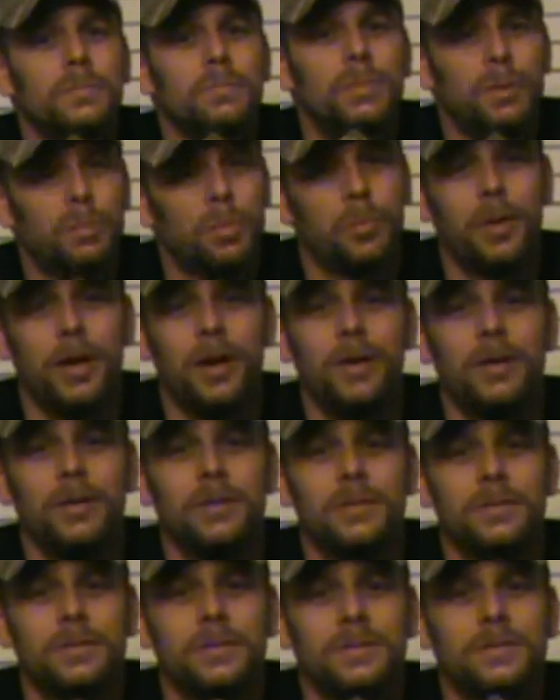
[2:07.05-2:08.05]
be
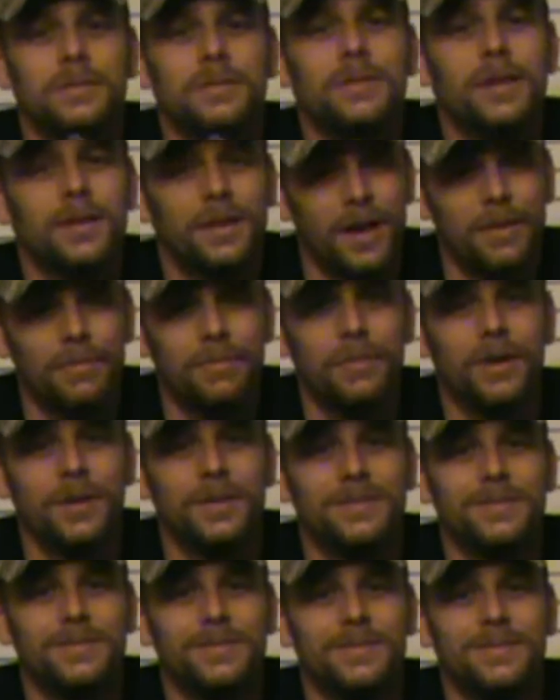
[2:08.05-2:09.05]
prepared and have
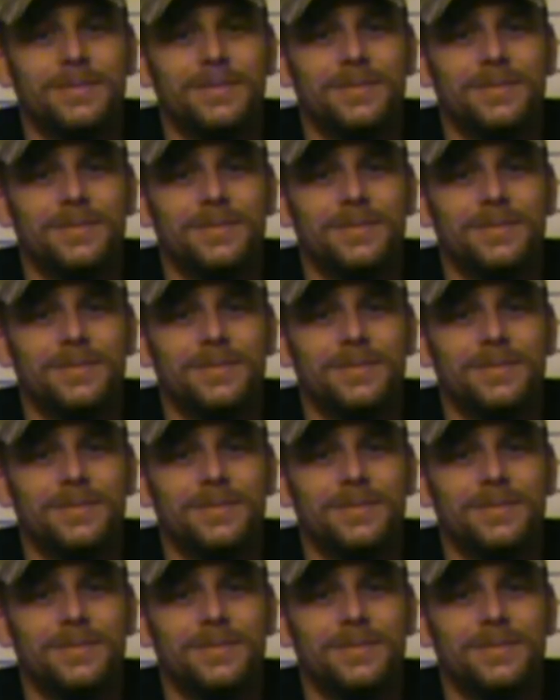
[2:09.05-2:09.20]
fun.